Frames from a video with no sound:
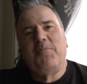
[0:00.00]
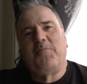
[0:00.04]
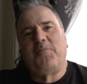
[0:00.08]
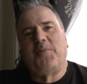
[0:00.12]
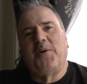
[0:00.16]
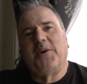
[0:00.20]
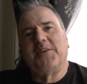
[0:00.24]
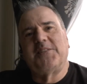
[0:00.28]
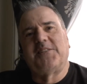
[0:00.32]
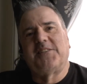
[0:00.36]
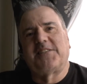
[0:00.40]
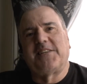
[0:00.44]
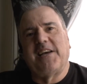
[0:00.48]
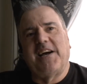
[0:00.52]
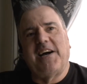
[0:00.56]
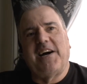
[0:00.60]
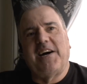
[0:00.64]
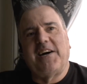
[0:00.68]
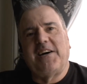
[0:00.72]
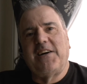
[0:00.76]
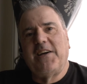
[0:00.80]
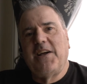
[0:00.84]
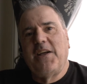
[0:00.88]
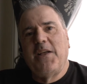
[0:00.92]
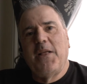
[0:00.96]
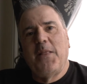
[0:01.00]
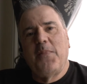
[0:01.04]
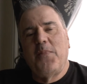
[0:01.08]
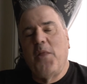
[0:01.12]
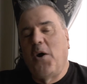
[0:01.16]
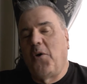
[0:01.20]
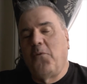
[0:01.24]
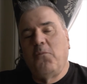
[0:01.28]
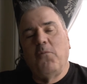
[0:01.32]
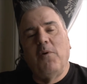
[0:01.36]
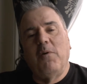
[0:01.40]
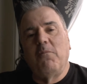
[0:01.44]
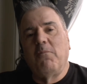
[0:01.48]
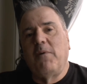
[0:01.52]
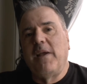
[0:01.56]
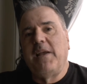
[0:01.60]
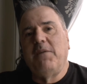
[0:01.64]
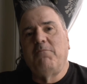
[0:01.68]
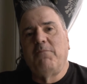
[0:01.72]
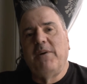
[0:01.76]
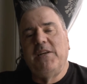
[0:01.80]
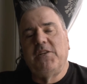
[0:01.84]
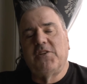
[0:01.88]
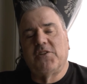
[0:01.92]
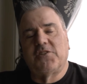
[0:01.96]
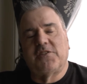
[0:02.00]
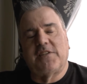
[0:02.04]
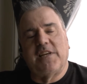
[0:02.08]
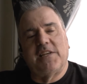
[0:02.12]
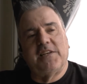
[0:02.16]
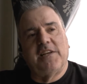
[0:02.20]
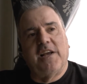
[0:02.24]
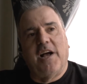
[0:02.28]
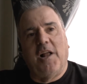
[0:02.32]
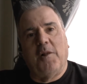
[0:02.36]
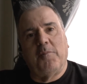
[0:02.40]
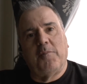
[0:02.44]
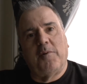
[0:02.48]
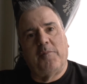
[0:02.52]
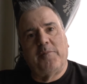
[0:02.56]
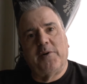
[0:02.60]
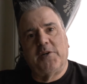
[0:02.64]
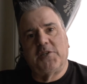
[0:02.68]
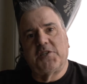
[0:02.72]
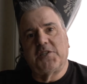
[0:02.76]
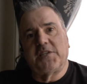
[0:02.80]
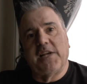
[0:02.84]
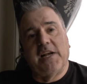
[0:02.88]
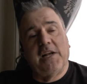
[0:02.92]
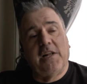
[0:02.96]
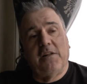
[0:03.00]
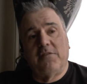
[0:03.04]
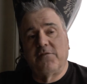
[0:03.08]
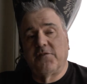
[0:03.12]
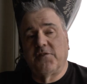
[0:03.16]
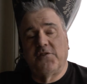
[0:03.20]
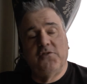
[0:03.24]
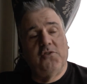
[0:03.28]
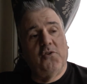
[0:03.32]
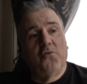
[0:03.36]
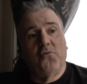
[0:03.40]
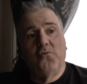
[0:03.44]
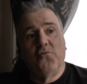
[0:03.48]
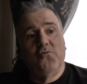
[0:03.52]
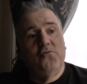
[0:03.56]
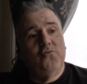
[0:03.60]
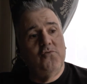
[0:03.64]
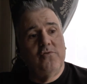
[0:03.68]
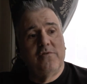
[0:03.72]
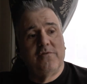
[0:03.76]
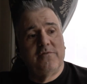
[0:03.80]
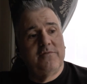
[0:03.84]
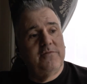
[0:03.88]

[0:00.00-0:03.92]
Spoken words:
But no, we just did the album ourselves. No